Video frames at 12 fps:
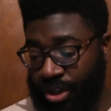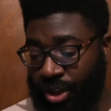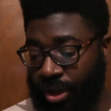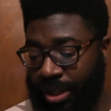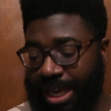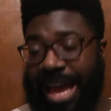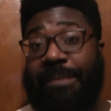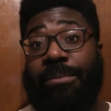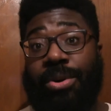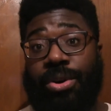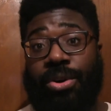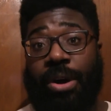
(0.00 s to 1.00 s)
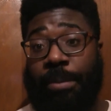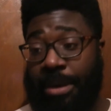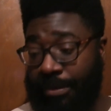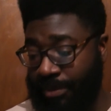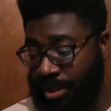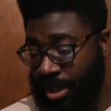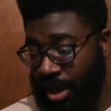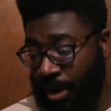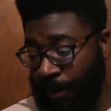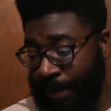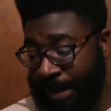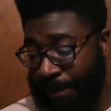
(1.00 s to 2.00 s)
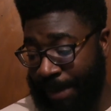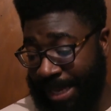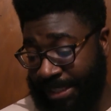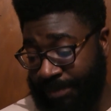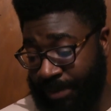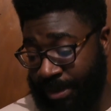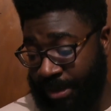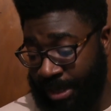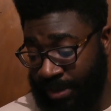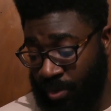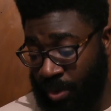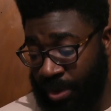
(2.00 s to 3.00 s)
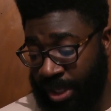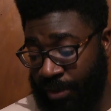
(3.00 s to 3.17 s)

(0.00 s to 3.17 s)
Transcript: John Campbell, who I believe is the opening batsman as well,